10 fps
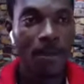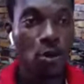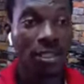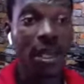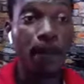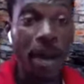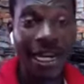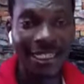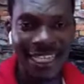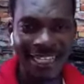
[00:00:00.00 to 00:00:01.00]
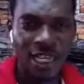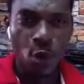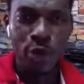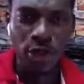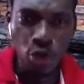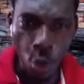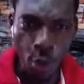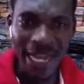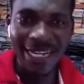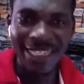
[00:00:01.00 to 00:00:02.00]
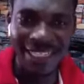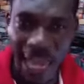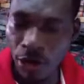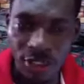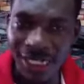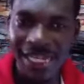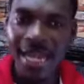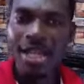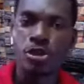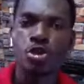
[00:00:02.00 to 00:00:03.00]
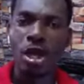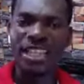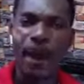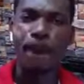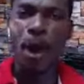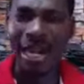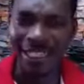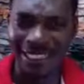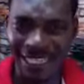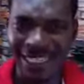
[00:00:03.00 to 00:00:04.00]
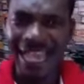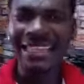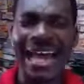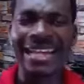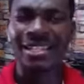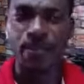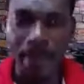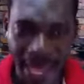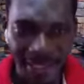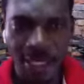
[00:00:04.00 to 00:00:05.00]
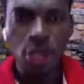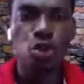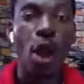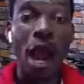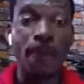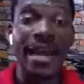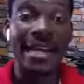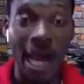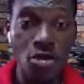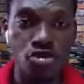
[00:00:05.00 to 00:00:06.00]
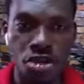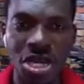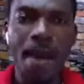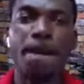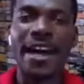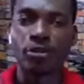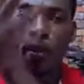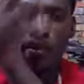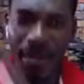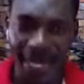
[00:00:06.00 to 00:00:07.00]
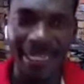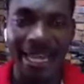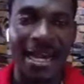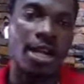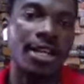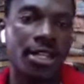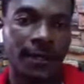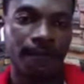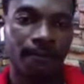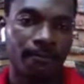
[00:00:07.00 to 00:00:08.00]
Because the politics we do in this country is not a politics that is meant to help the country, but to break the country.